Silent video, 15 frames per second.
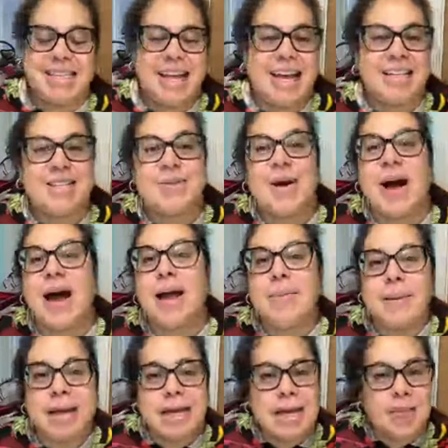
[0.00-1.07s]
So I
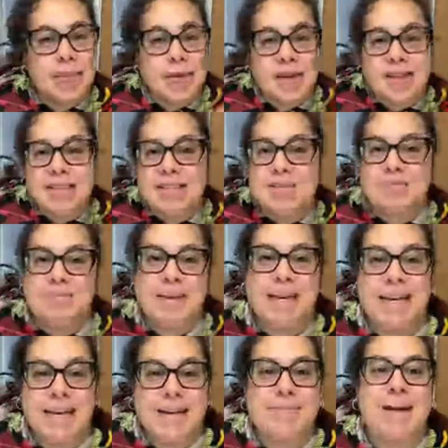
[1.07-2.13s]
make him one of these
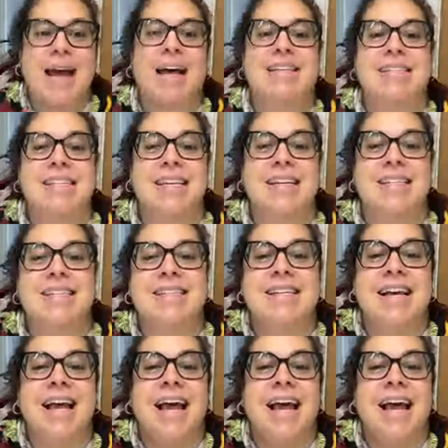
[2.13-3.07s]
big baskets.